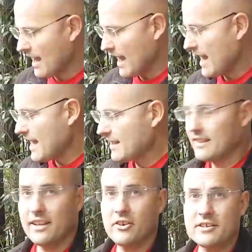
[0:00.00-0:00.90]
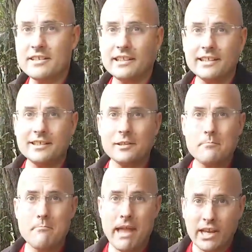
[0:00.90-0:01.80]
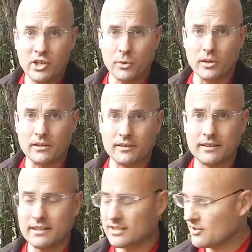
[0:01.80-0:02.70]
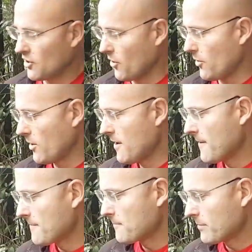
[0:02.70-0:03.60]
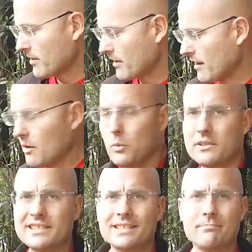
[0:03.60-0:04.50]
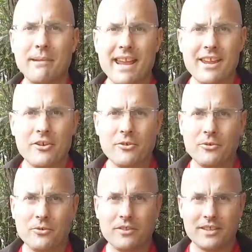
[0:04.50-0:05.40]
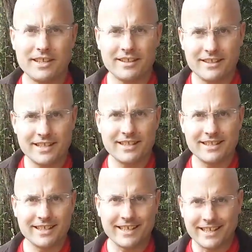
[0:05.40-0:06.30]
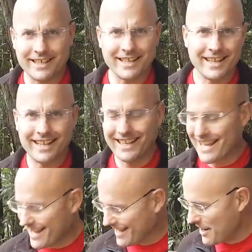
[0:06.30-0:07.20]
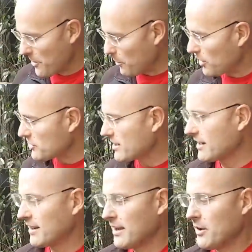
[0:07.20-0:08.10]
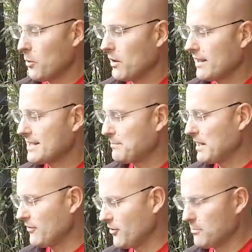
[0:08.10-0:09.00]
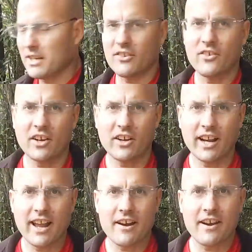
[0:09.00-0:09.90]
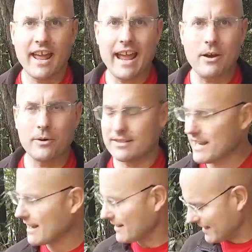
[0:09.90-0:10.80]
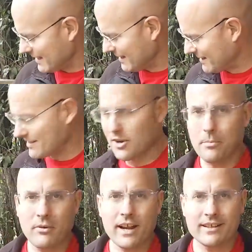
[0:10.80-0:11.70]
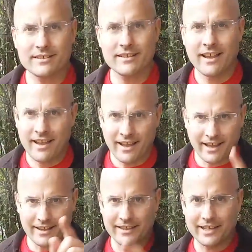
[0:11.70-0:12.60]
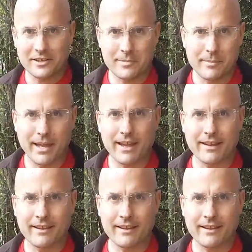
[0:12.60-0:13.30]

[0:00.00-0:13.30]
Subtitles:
And there is a little manual. So I will spare you the watching while I spend a few minutes figuring out how exactly this operates, and then I'll be back.